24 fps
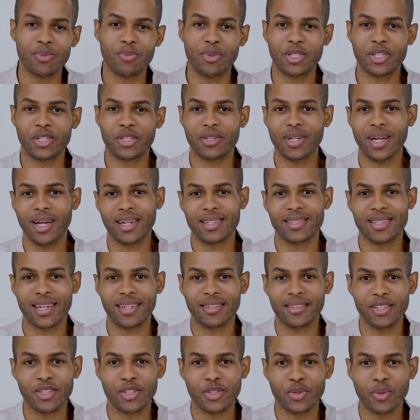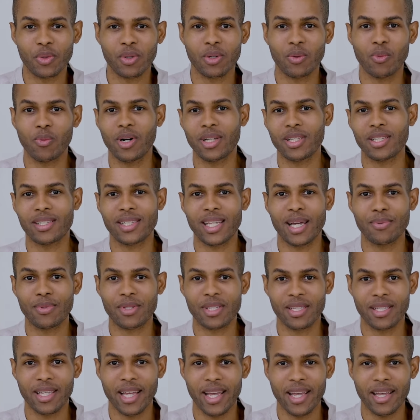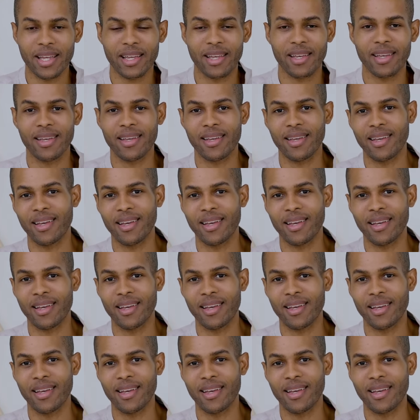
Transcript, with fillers: but you're not exactly sure what steps to take,